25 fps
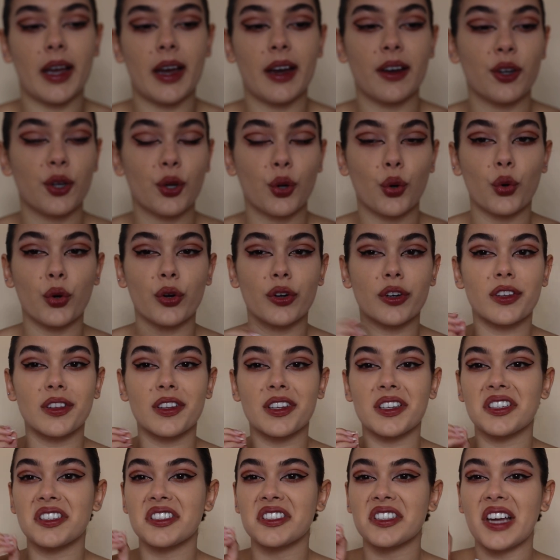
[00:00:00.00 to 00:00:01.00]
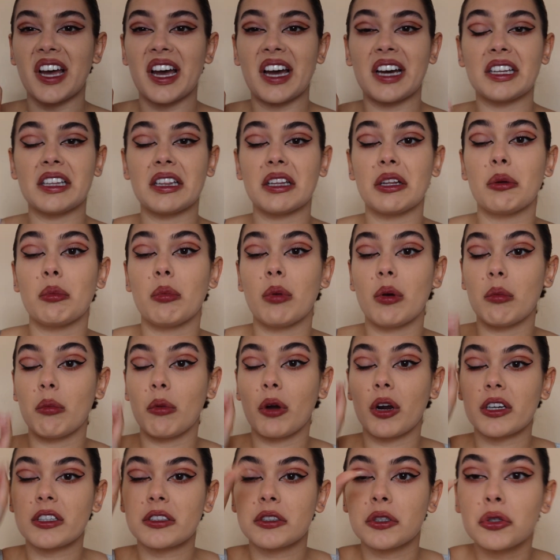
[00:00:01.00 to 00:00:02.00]
outer corner they just add a little bit
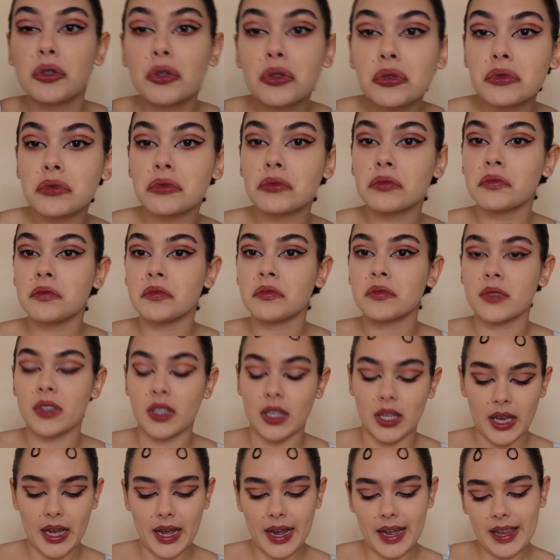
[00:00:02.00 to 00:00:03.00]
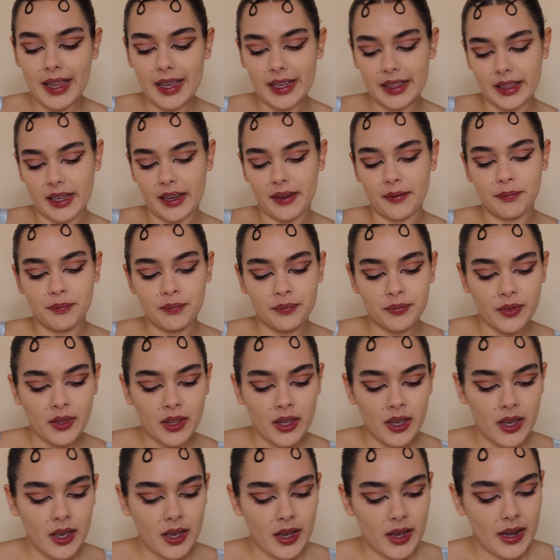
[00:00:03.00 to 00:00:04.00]
more. I like that.
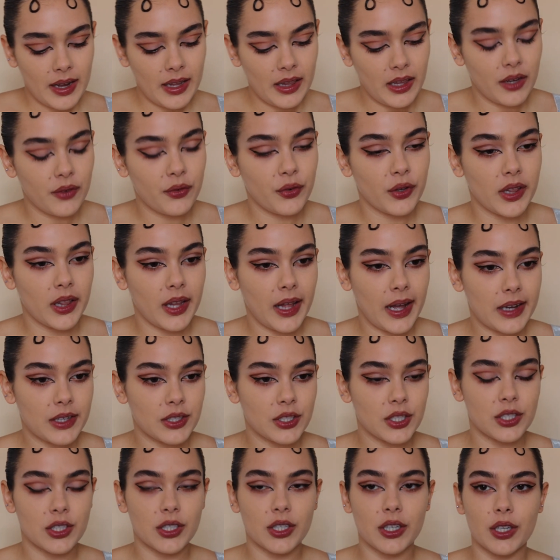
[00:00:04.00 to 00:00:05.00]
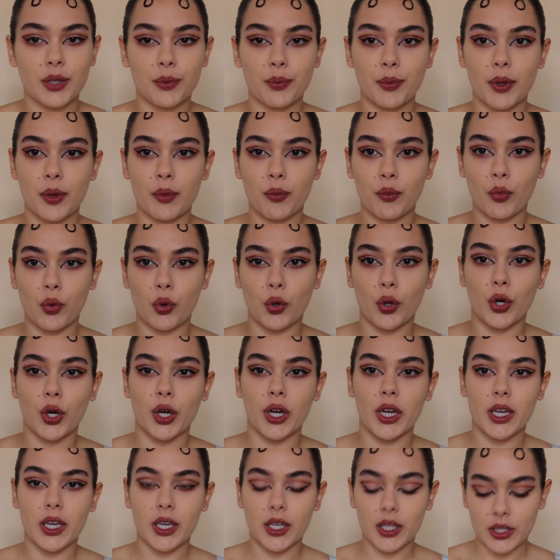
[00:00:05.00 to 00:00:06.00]
I love when lashes are a bit more
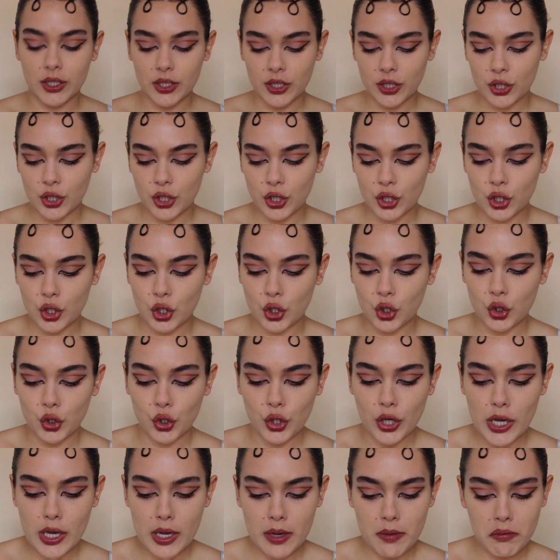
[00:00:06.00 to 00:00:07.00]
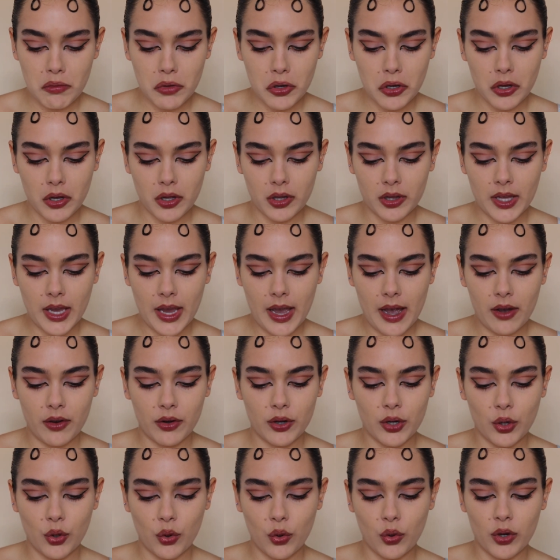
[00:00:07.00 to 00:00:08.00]
extreme on the
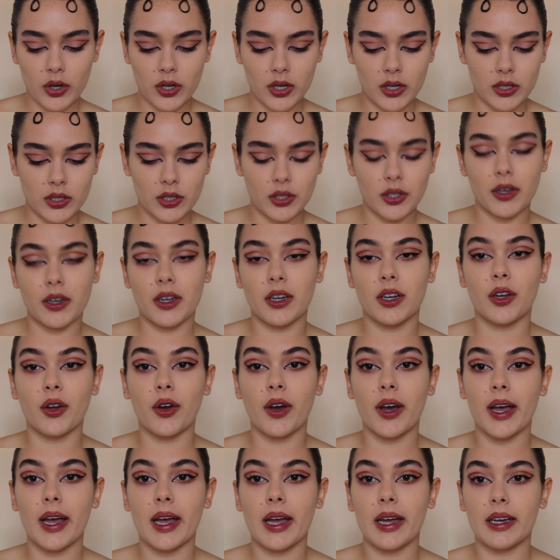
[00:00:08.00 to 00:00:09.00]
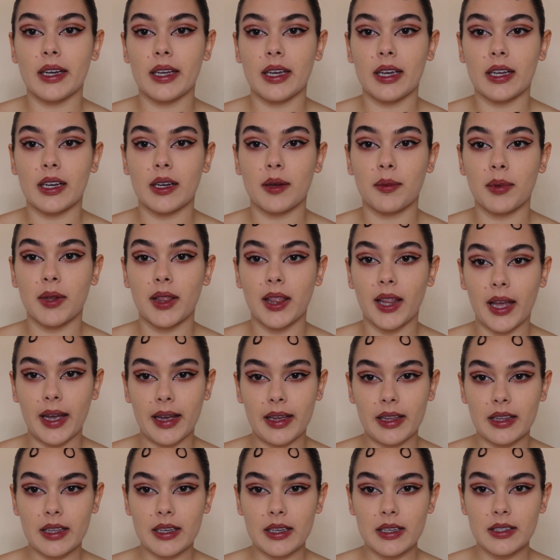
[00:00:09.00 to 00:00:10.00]
outer corner. So I'm gonna go ahead and
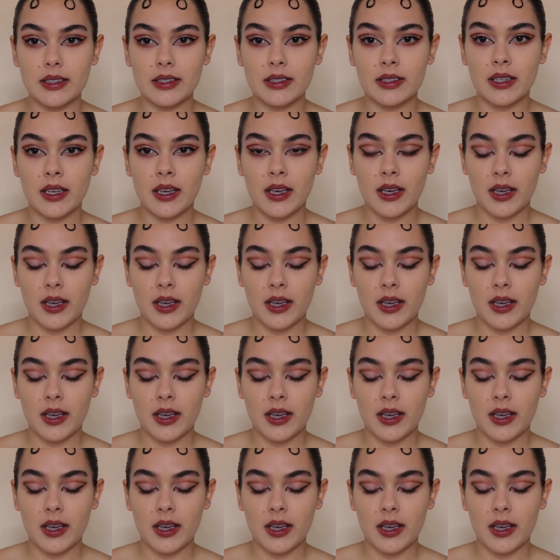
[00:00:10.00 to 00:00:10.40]
apply these,